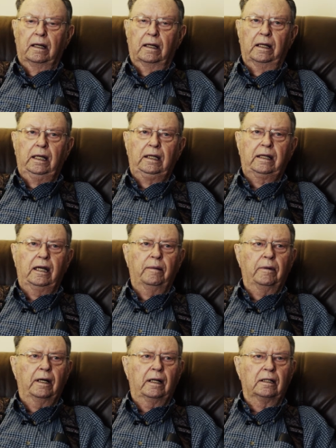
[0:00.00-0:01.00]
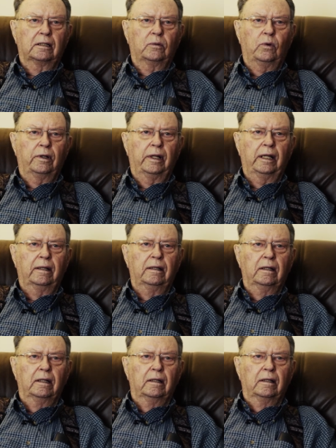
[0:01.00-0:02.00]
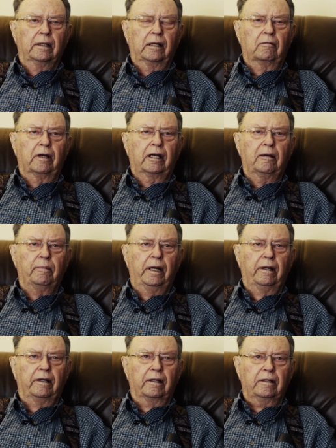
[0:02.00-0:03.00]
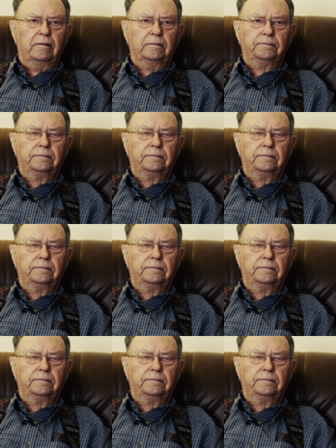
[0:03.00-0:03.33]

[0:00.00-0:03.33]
And he came out as the one they, they recommended.